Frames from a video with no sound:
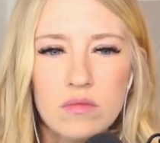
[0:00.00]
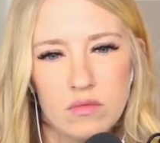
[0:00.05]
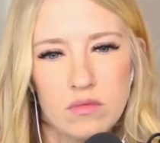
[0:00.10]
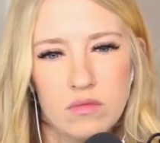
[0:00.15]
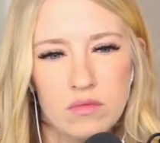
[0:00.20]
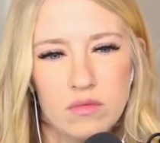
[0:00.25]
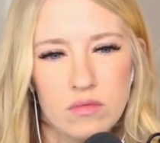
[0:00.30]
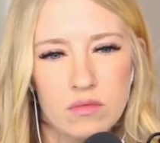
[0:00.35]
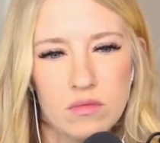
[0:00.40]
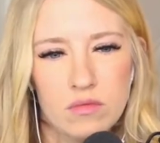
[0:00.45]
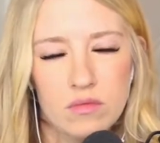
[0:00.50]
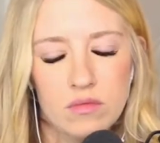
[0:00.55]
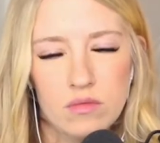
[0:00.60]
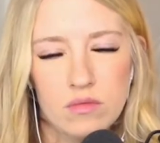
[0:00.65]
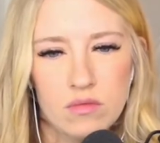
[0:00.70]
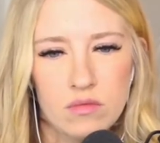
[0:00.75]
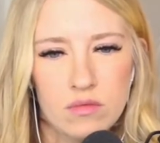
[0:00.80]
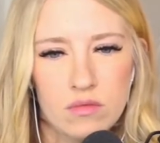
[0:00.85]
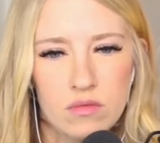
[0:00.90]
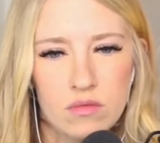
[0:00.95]

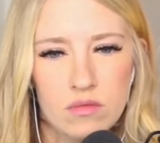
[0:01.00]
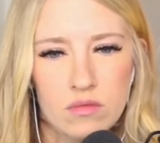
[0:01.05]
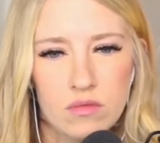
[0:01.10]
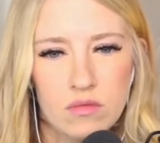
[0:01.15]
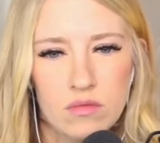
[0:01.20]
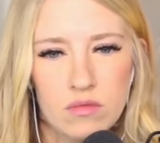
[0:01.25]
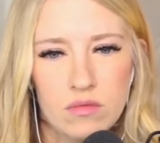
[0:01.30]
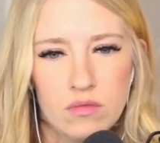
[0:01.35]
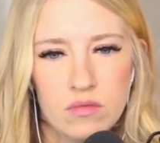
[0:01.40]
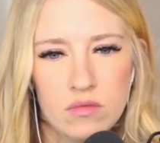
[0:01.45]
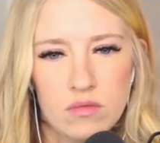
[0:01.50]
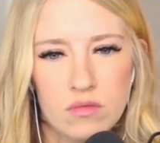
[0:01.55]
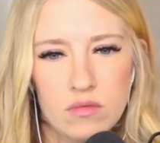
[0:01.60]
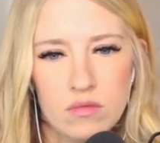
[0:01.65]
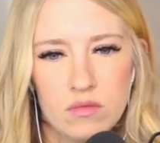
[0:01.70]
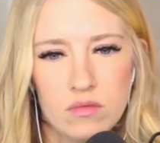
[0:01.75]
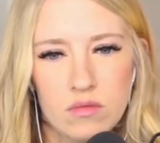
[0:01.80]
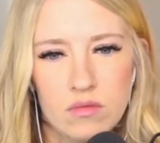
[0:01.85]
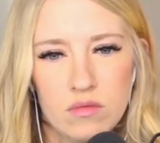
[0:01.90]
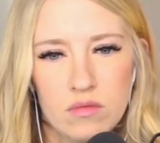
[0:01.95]

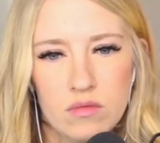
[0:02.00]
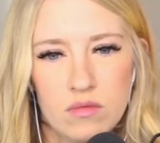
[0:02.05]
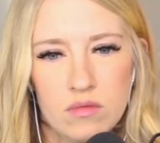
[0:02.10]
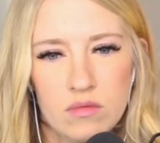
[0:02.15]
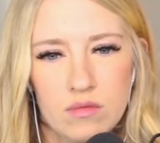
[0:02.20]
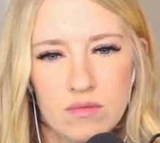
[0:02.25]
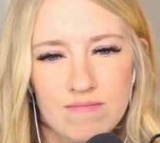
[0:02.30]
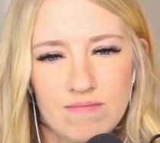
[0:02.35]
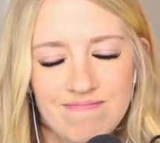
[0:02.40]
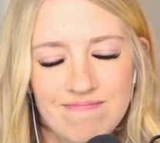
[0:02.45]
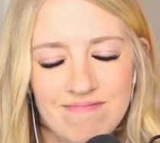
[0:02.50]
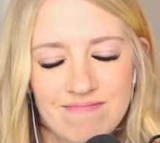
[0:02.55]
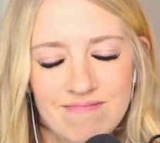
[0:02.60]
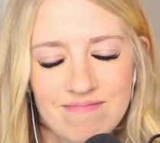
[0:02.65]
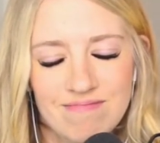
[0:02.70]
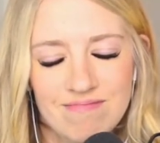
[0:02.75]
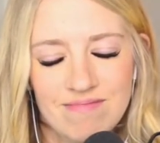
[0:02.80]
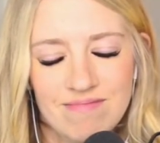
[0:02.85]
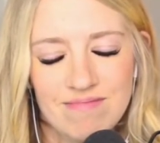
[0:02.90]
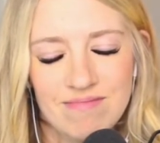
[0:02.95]

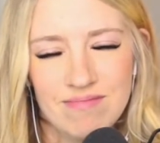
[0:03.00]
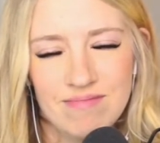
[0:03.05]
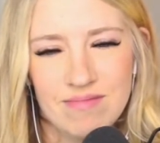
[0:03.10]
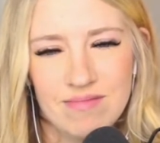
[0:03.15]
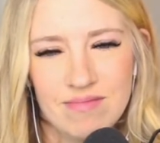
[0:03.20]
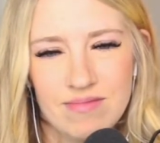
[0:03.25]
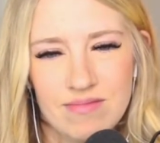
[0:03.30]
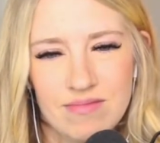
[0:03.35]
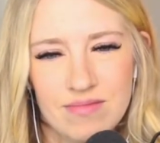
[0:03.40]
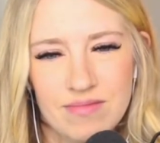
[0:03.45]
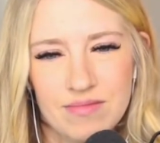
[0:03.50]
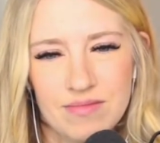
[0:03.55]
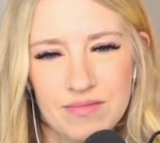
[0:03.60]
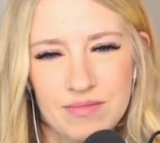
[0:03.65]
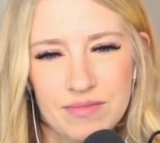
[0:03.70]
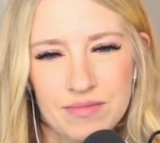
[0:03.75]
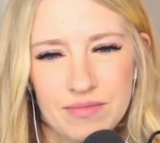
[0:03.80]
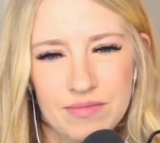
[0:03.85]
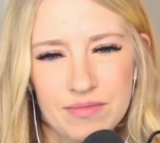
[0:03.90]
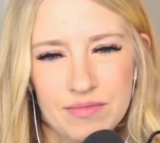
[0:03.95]

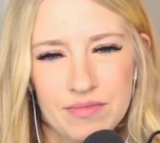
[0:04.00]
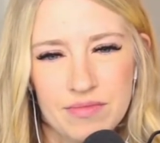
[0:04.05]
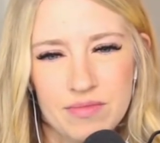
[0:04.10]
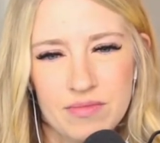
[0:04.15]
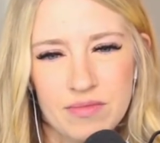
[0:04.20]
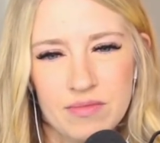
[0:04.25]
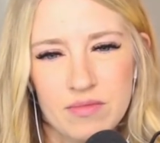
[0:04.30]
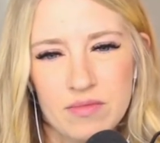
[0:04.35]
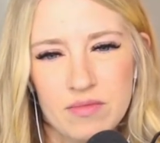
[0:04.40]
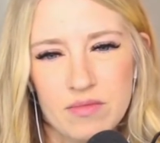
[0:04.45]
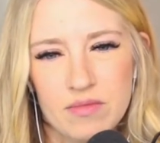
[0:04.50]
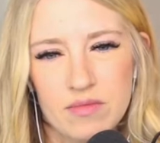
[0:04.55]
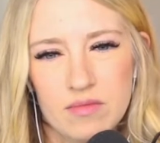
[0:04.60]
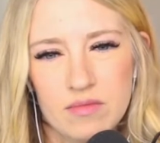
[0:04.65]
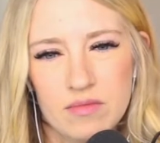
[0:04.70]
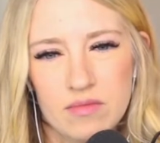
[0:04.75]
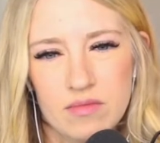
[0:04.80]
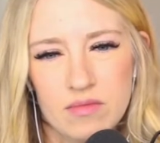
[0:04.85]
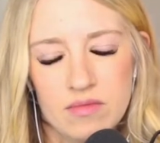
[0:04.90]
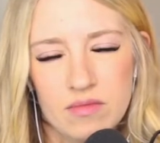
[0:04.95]

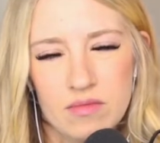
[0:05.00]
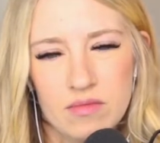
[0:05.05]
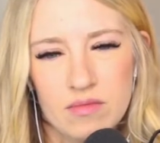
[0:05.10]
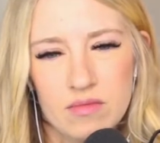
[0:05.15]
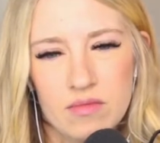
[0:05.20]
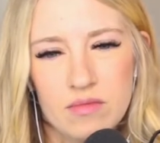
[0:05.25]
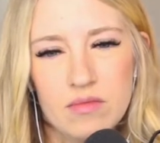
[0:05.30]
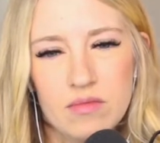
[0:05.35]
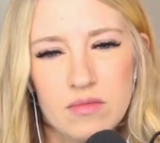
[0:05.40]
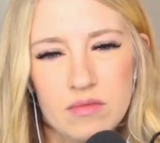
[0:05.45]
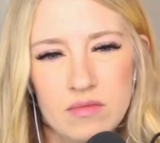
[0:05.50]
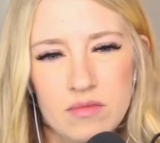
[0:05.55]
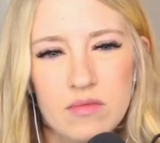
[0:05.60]
The person shown says nothing.